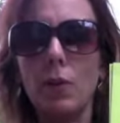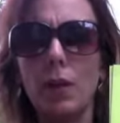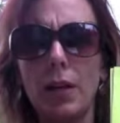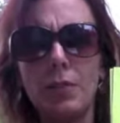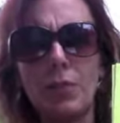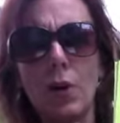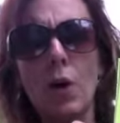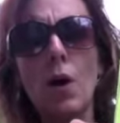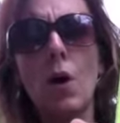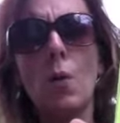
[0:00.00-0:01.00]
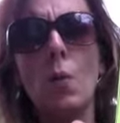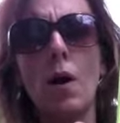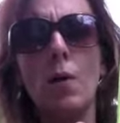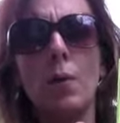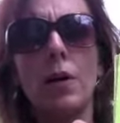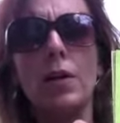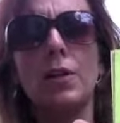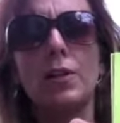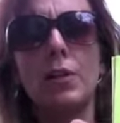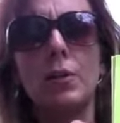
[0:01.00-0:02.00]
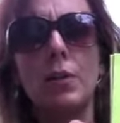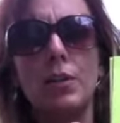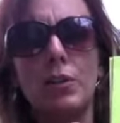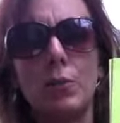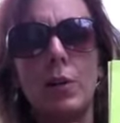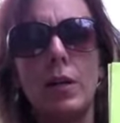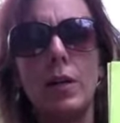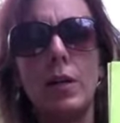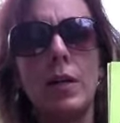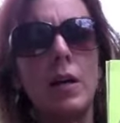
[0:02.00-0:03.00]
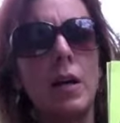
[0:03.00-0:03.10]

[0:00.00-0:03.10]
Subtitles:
Okay, so what we do is we